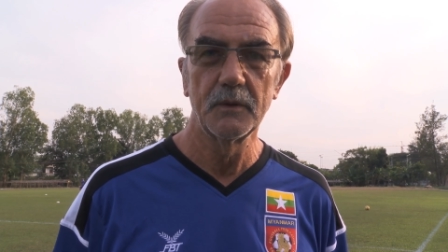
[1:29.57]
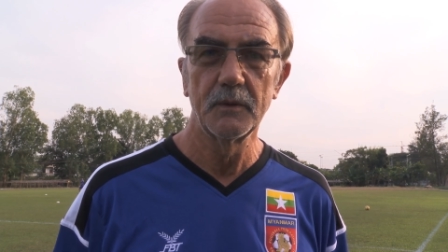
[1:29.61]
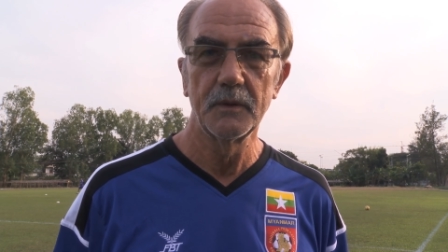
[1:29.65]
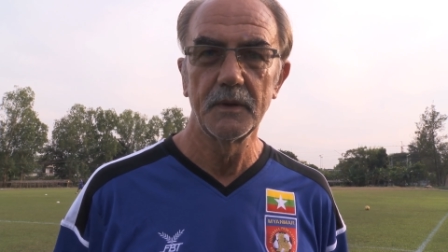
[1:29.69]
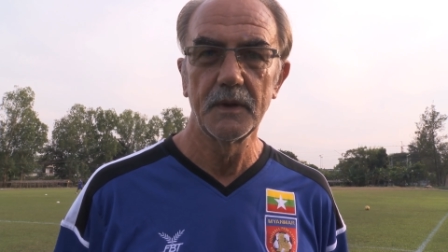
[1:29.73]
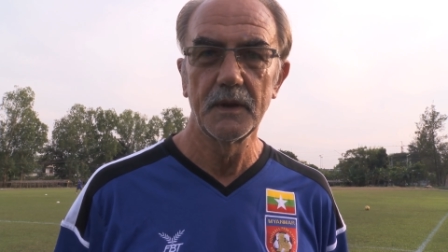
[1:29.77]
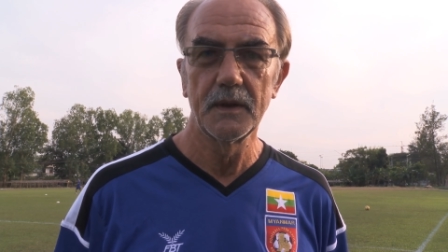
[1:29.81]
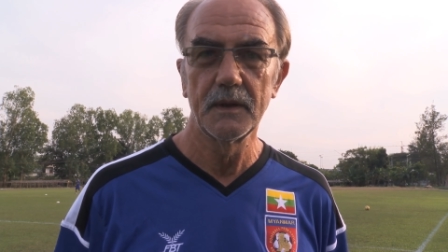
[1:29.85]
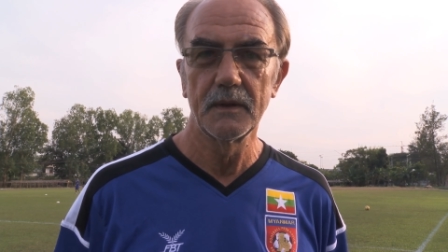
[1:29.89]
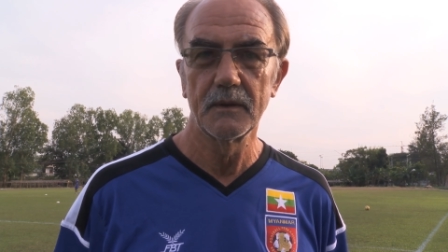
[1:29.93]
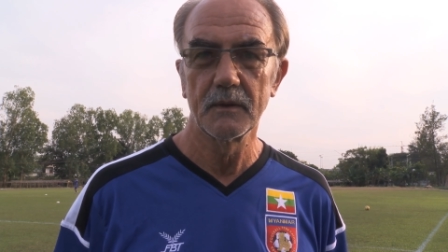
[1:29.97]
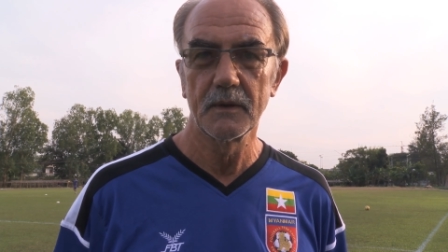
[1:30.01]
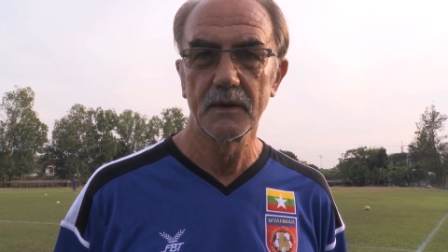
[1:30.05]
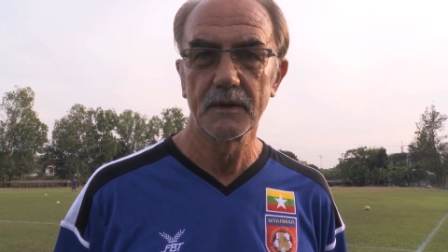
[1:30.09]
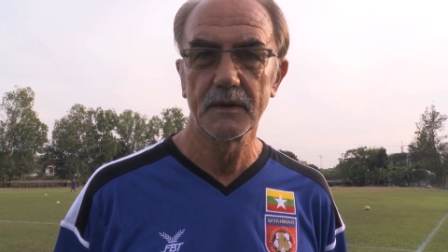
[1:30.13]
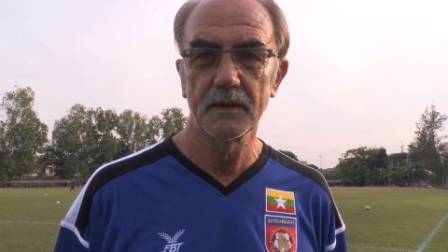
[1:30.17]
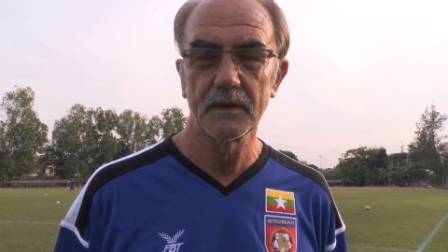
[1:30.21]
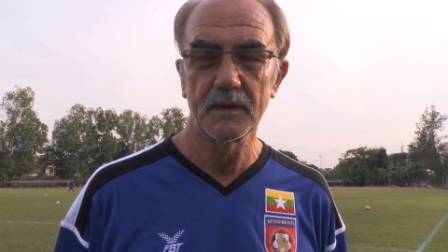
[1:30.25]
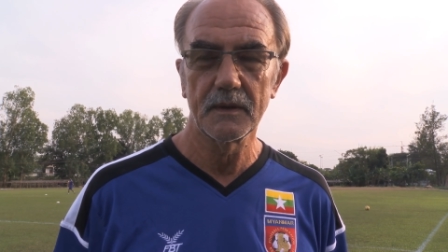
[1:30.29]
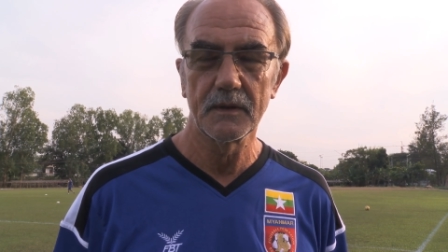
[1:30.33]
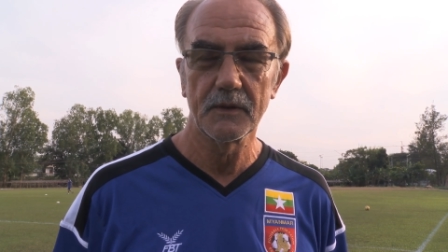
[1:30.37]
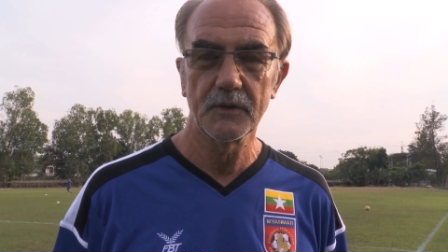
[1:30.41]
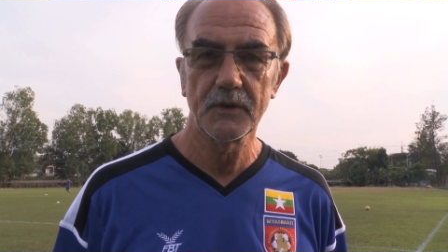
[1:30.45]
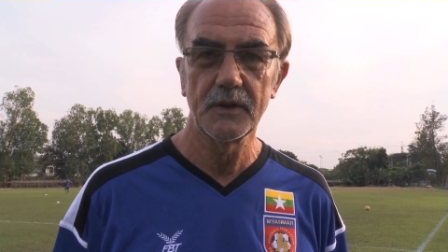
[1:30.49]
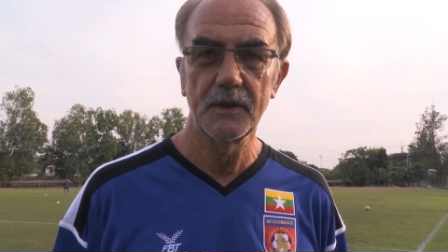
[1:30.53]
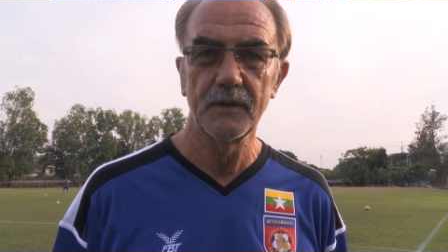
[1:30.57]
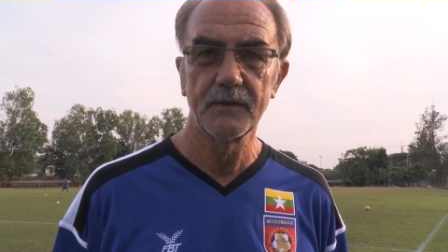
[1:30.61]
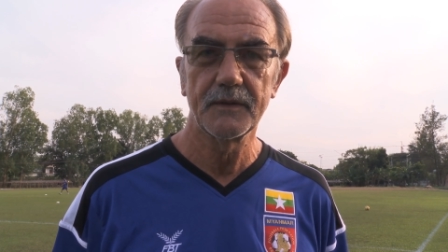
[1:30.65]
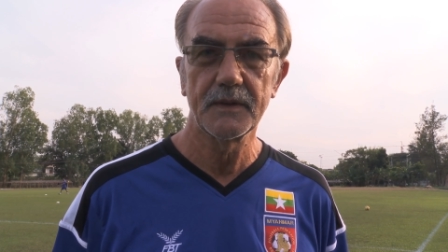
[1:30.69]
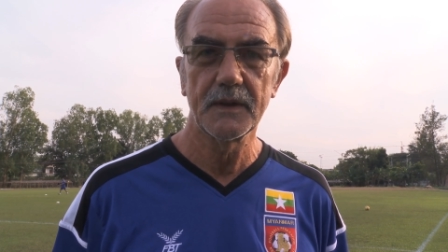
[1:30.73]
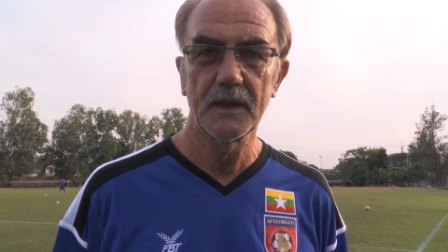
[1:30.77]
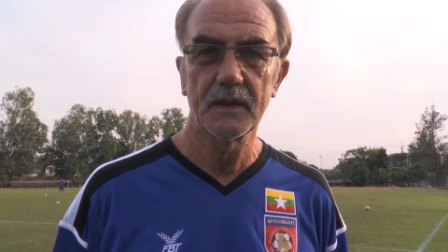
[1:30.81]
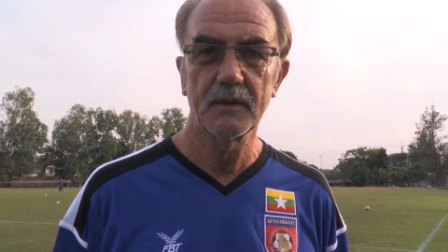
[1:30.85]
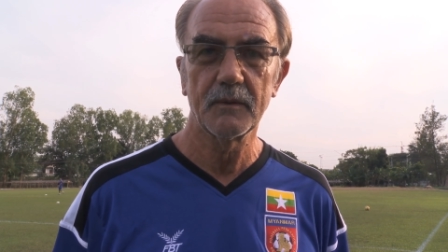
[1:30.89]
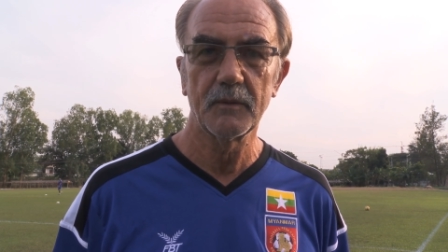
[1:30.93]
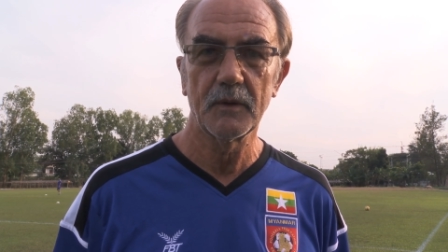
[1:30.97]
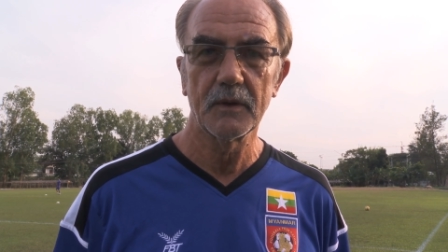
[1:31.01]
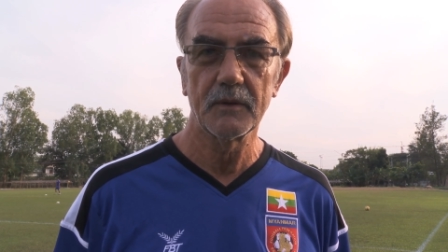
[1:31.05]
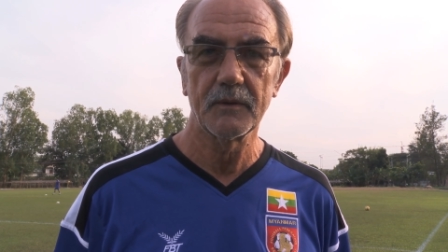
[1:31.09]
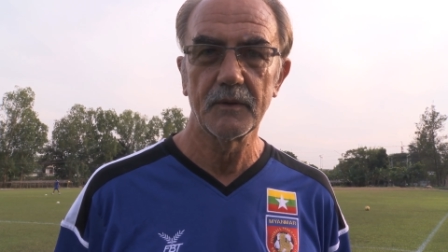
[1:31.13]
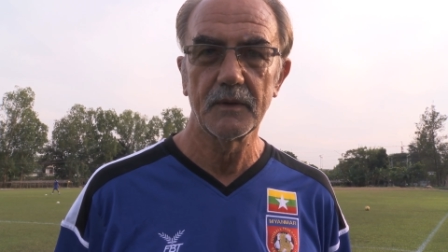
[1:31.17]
we achieved that what